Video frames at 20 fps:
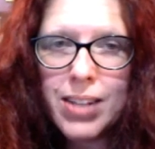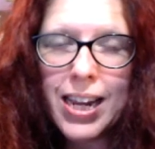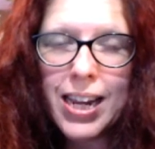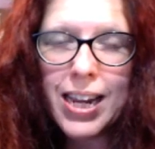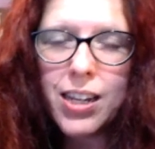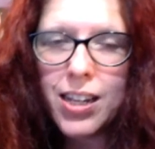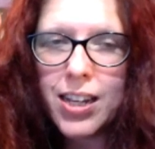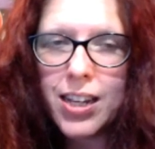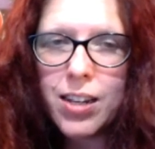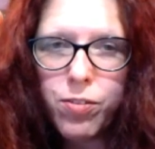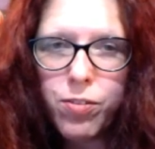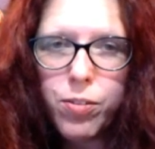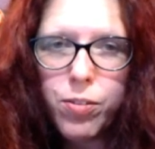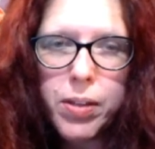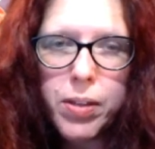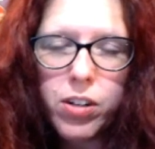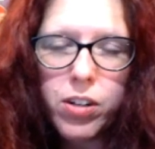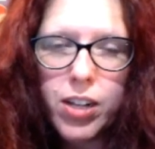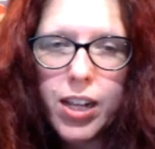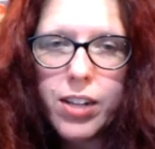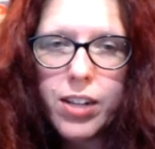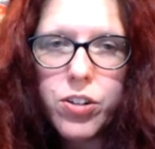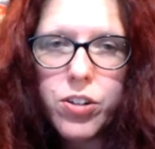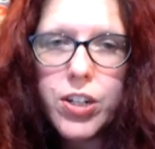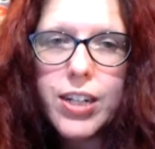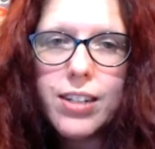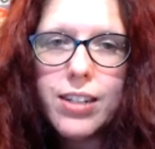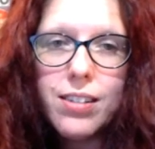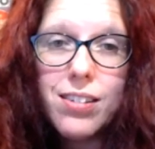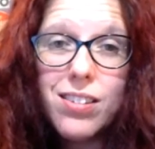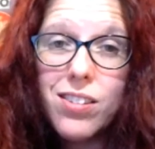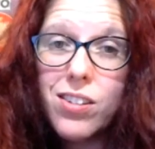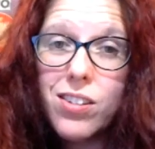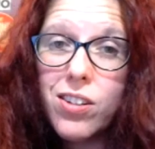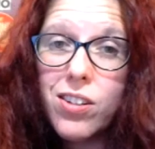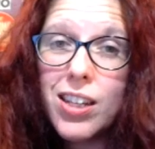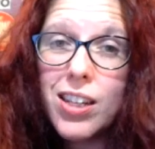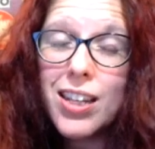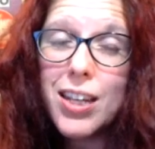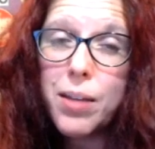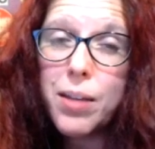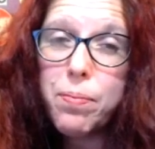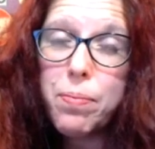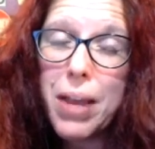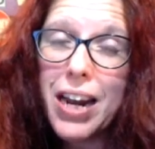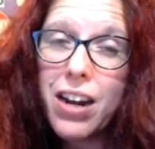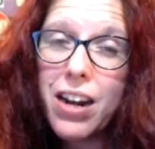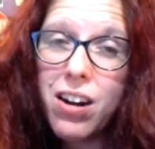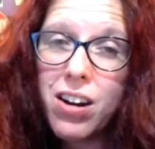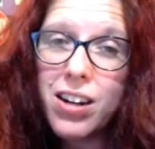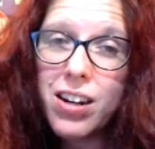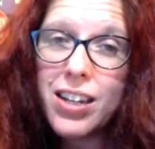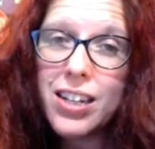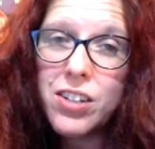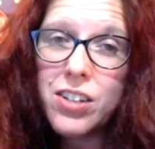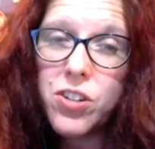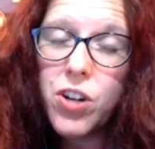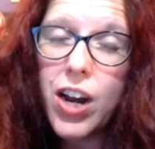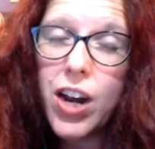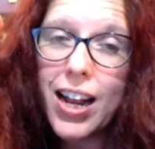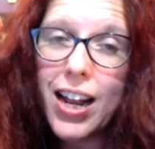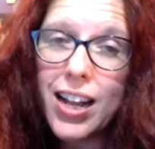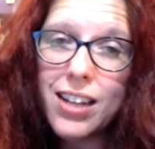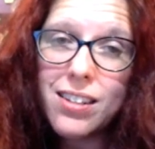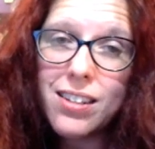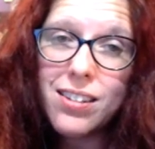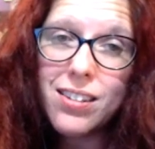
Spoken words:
in from other countries, so you can compare and contrast.